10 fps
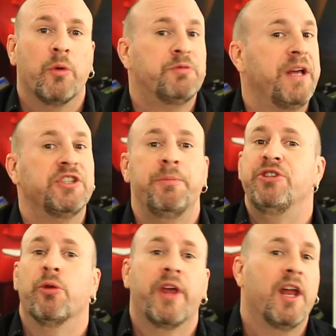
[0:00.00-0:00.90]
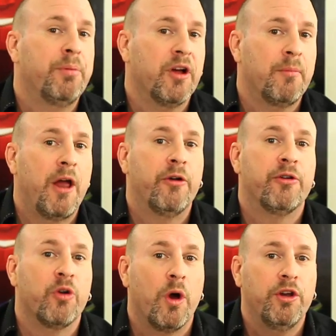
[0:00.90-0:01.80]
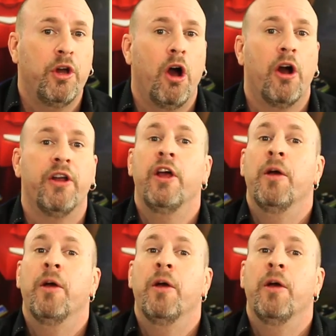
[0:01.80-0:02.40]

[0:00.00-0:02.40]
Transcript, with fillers: which basically means you only got to plug a monitor into one card,